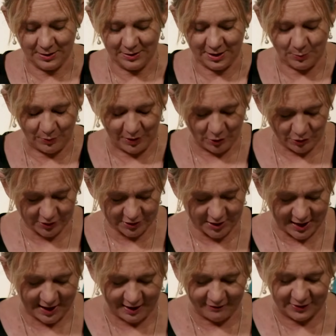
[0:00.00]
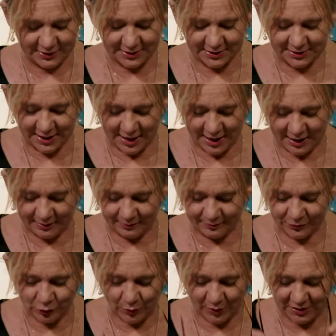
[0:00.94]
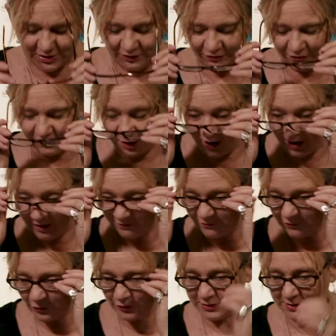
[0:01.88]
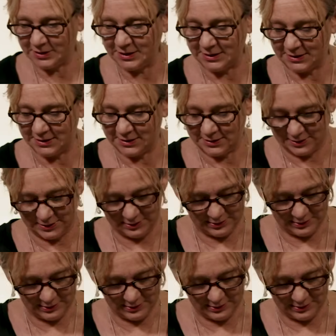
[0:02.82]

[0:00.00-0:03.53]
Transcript: Then we also have in Psalm 25, verse 6.